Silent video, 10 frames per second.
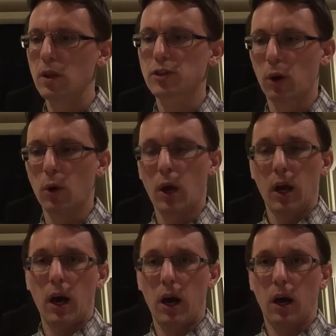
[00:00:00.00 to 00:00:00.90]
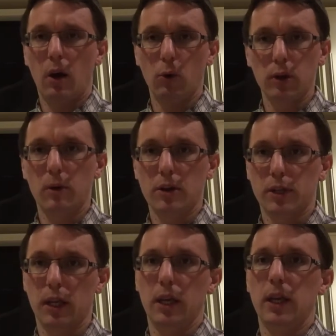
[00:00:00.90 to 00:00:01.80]
So all I'm
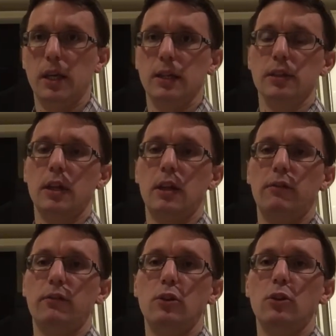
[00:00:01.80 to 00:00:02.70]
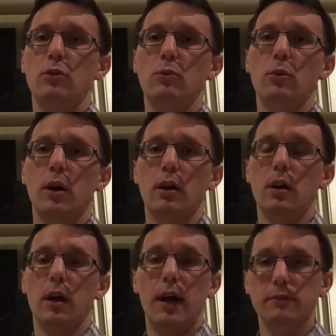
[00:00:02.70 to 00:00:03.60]
asking is if you
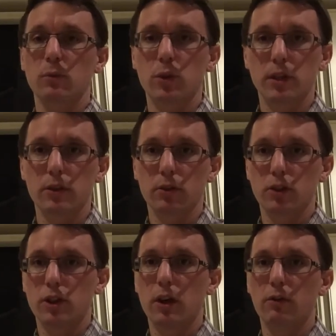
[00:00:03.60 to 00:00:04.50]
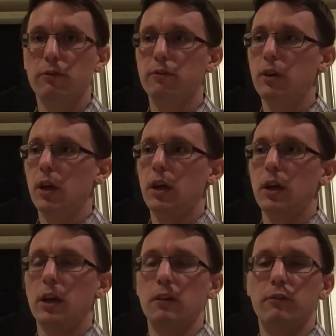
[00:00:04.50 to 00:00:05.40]
have some whiskies on the shelf,
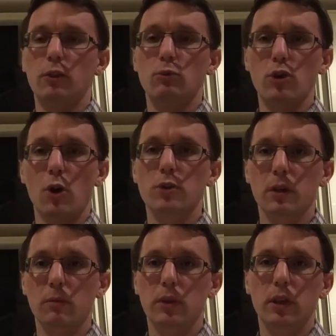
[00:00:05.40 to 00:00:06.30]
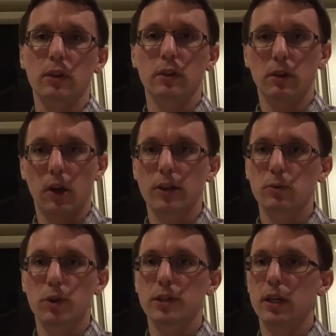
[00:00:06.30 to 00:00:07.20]
if you know somebody that likes
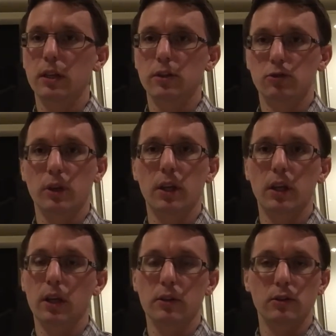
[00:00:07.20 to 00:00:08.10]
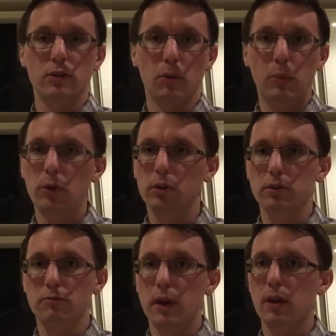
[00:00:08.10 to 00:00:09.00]
whiskey and is drinking it and has got
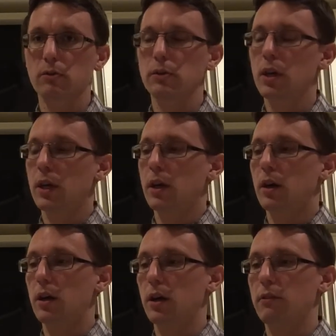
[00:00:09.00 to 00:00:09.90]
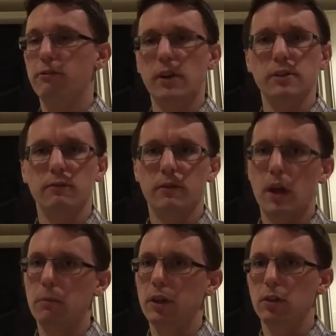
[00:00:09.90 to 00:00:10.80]
bottles around, friends and
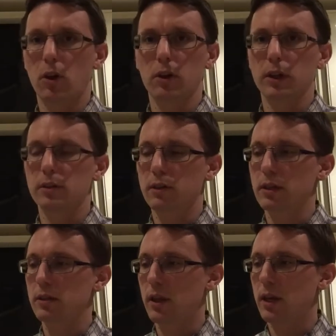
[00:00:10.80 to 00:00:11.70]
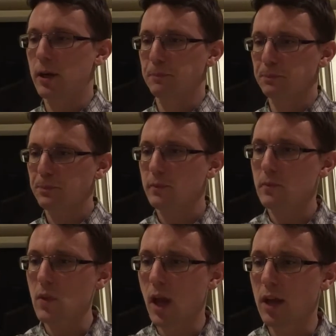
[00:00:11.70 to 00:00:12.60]
family and colleagues and things like that,
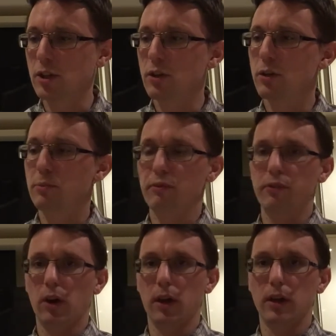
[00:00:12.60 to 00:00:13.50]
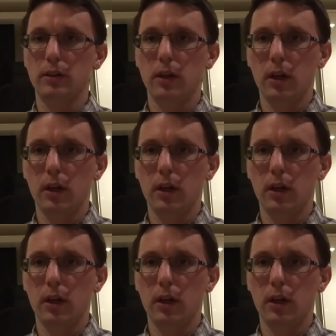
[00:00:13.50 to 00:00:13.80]
and you could provide